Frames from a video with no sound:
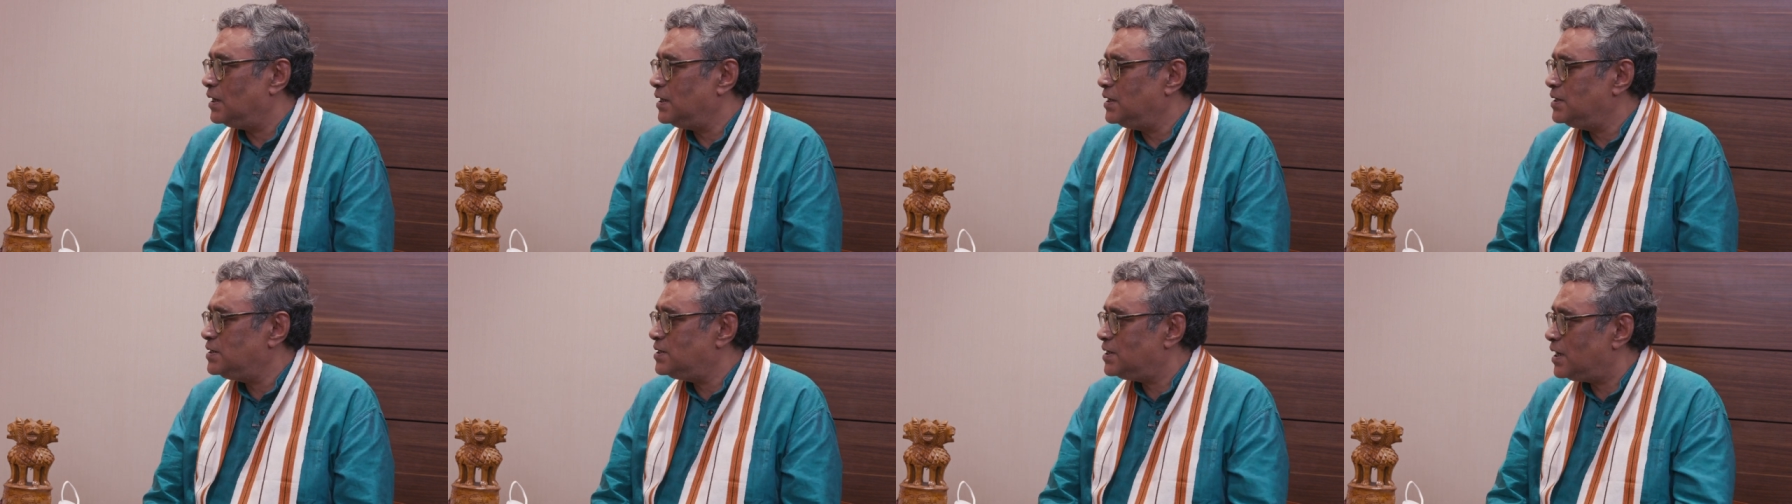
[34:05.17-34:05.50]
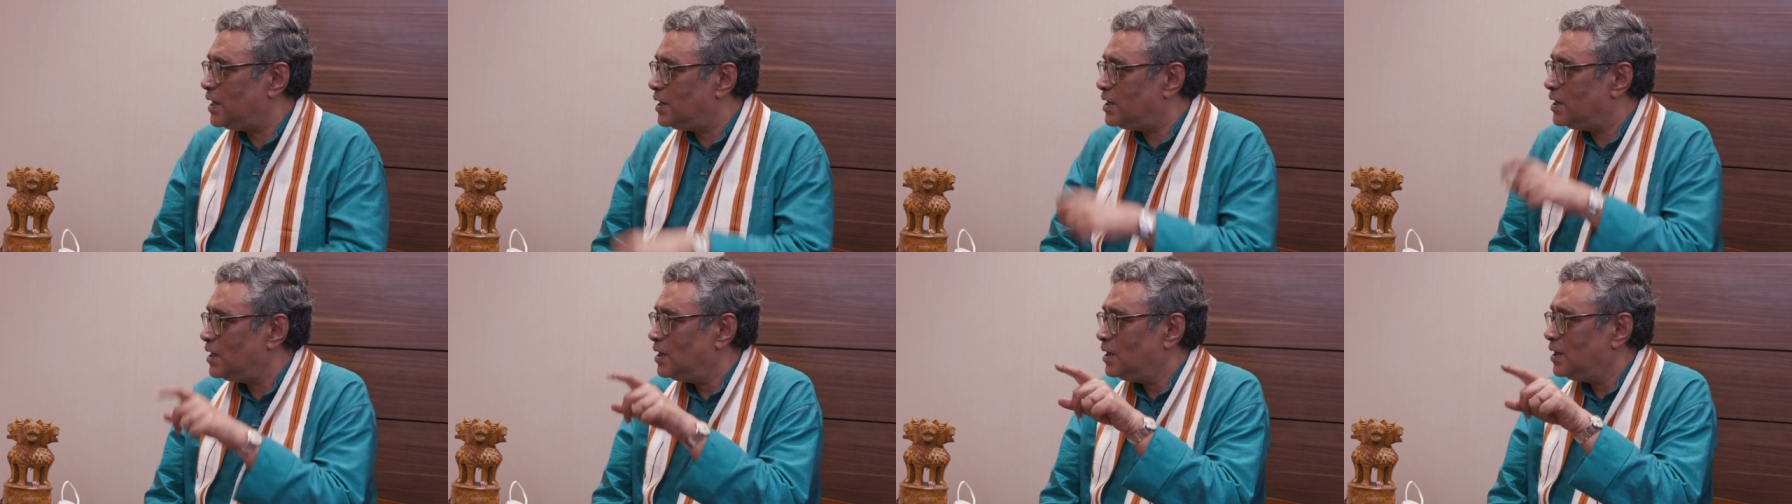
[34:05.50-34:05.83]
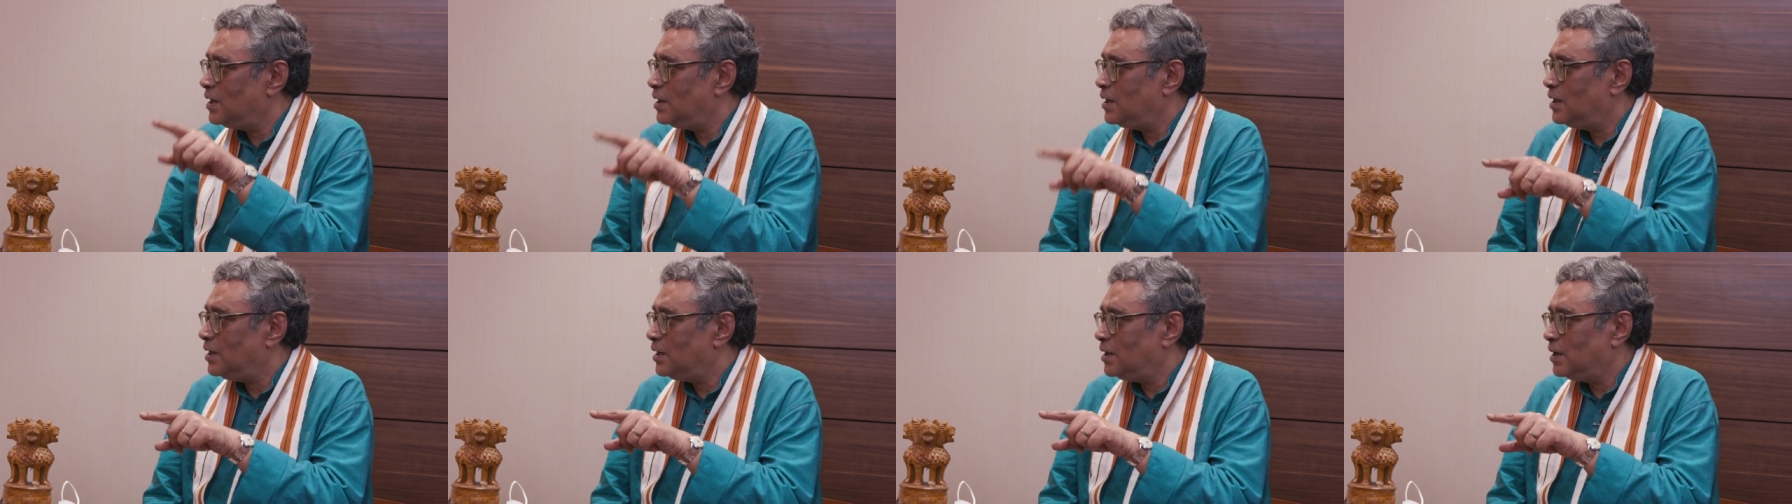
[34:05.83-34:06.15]
He said,
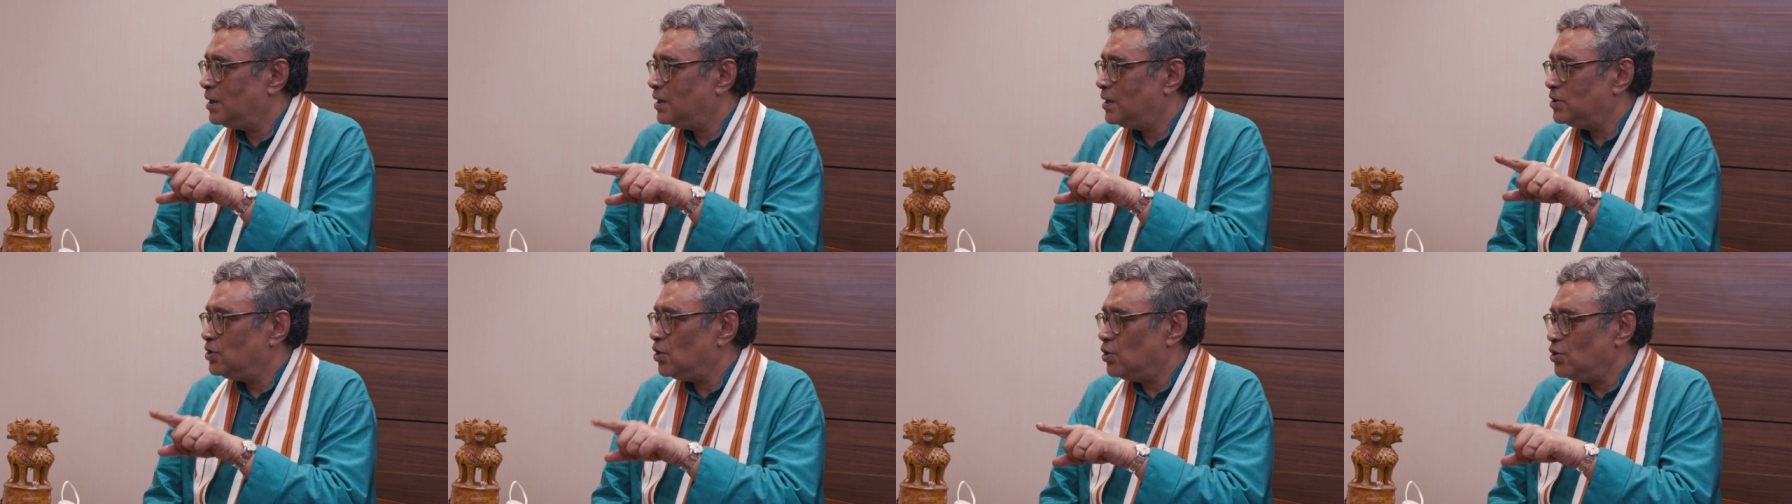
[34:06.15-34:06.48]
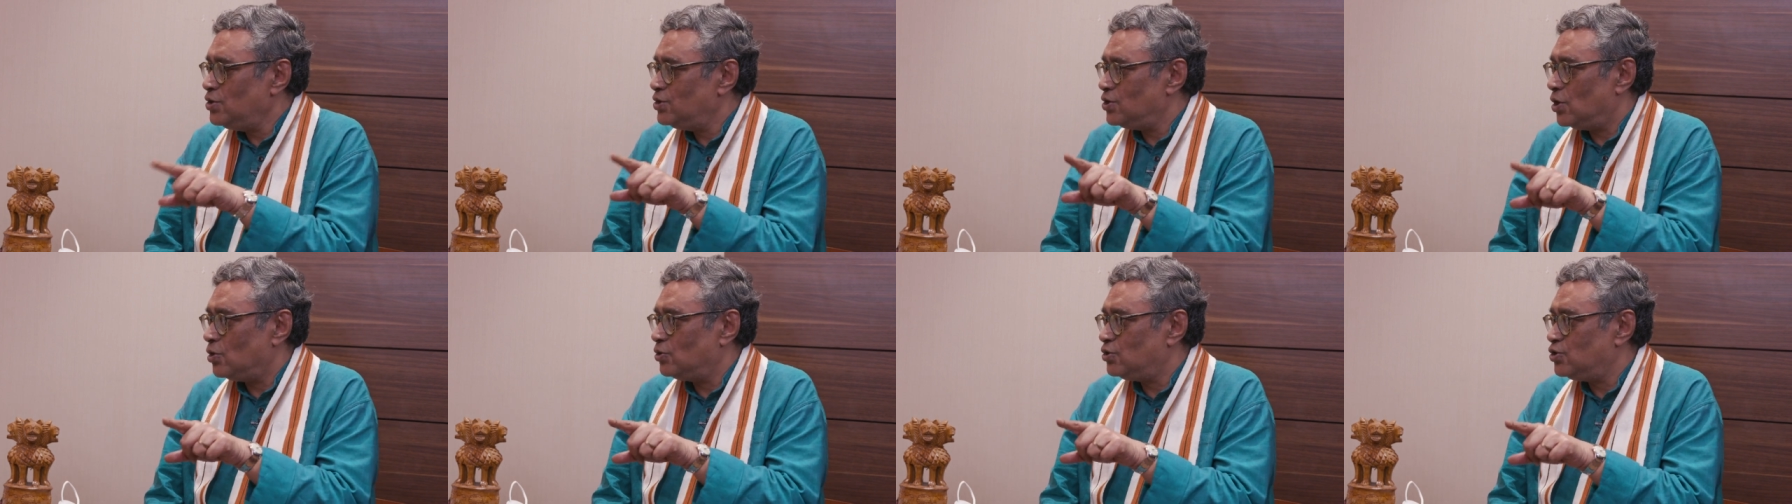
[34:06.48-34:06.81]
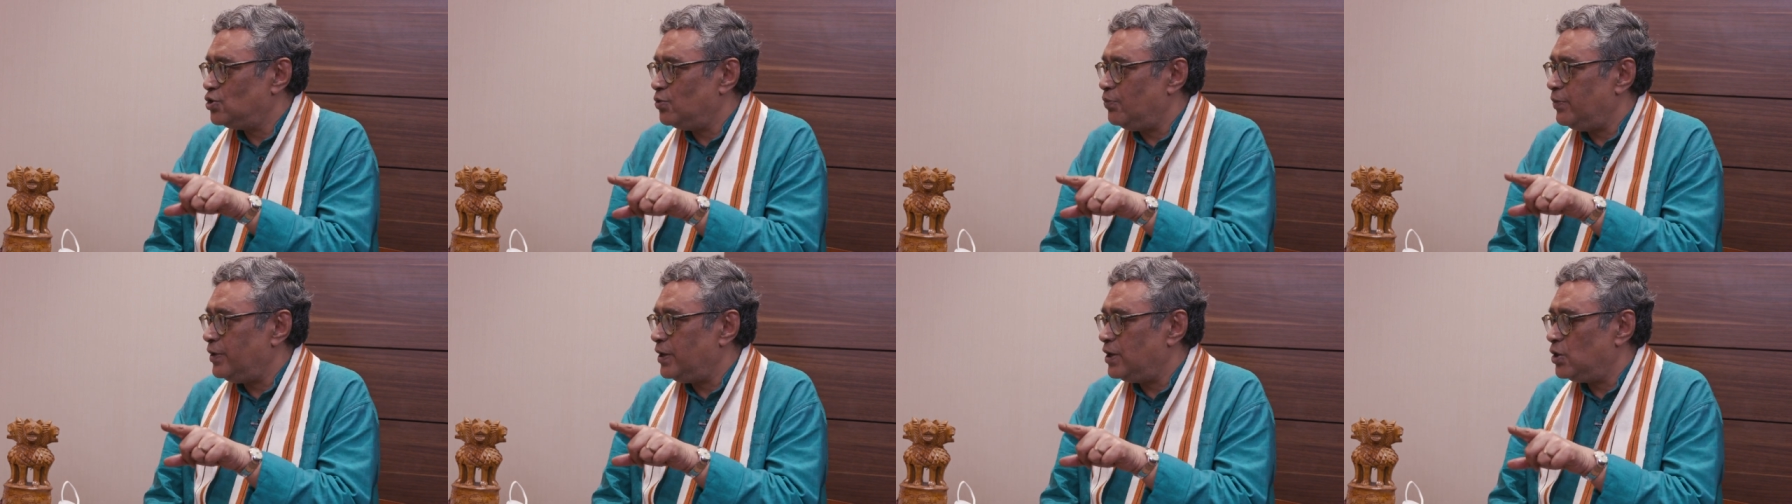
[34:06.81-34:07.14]
don't talk
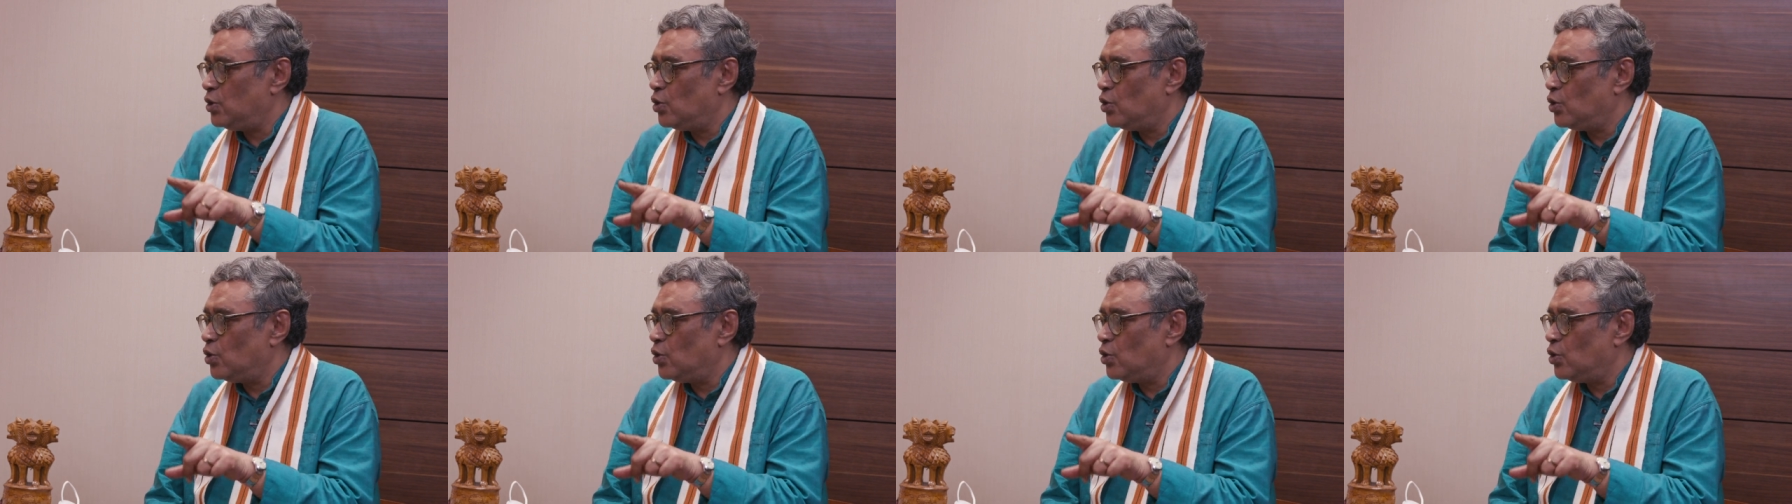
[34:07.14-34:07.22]
to me,